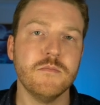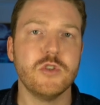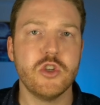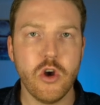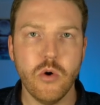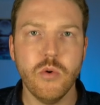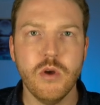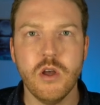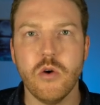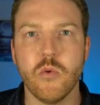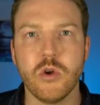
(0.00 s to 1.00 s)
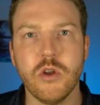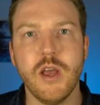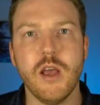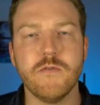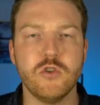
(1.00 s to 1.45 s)
So we're going
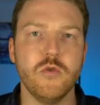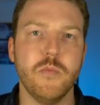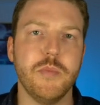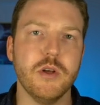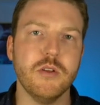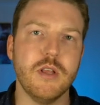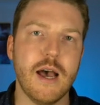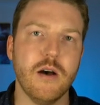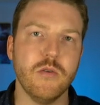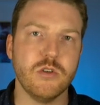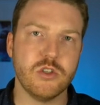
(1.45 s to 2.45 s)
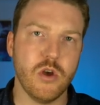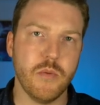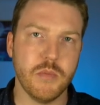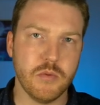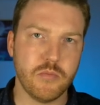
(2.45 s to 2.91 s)
to have to build out
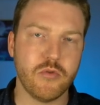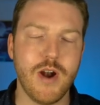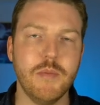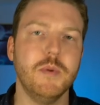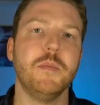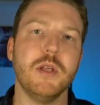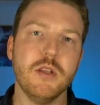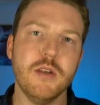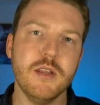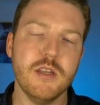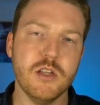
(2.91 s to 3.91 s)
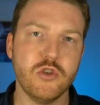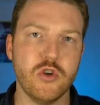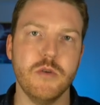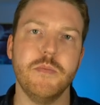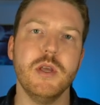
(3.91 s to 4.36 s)
some probability
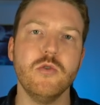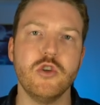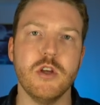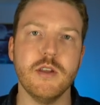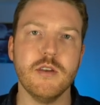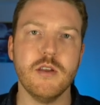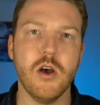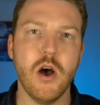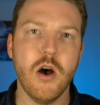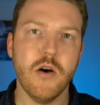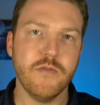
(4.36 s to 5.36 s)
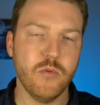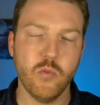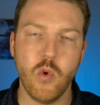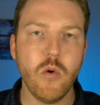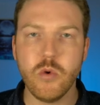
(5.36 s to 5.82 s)
distribution of
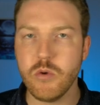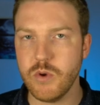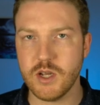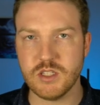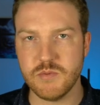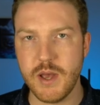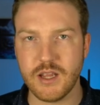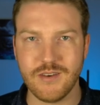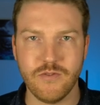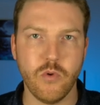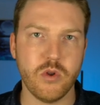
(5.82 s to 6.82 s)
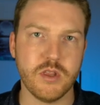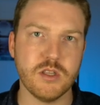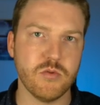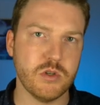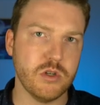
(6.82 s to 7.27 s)
what we would expect for
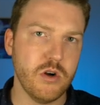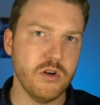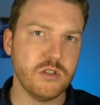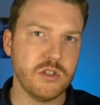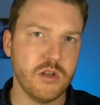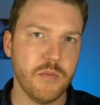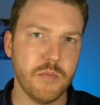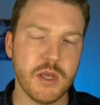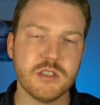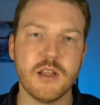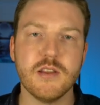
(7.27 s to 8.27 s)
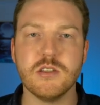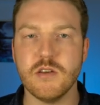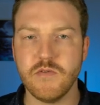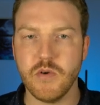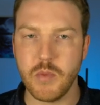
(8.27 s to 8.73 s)
these returns based on this
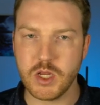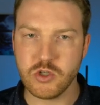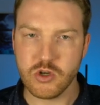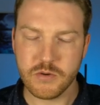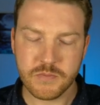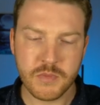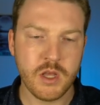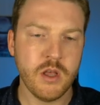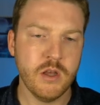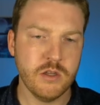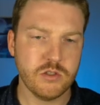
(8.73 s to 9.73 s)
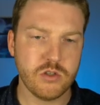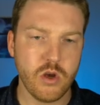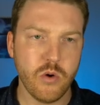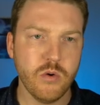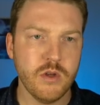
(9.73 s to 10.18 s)
information.
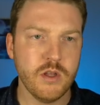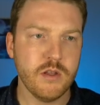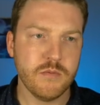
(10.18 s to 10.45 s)
So